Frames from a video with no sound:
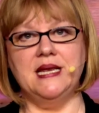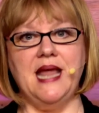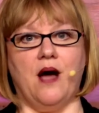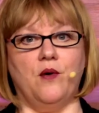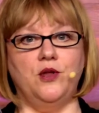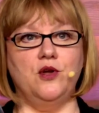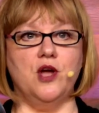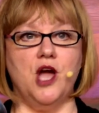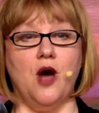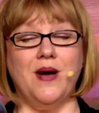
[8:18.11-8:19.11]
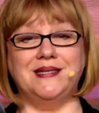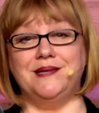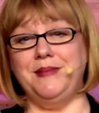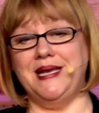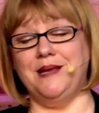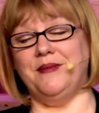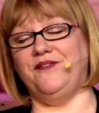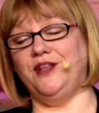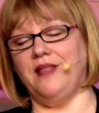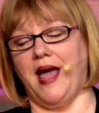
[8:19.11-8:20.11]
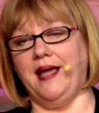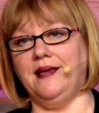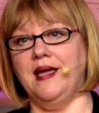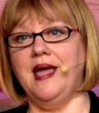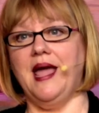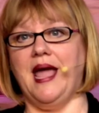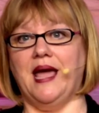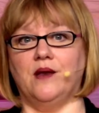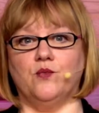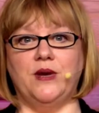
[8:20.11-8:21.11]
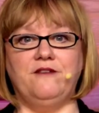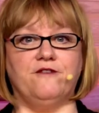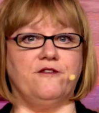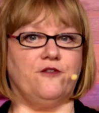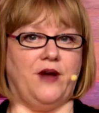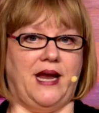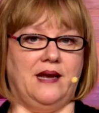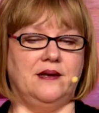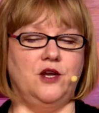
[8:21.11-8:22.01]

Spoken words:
Now, you can go onto Medium if you'd like and read for free.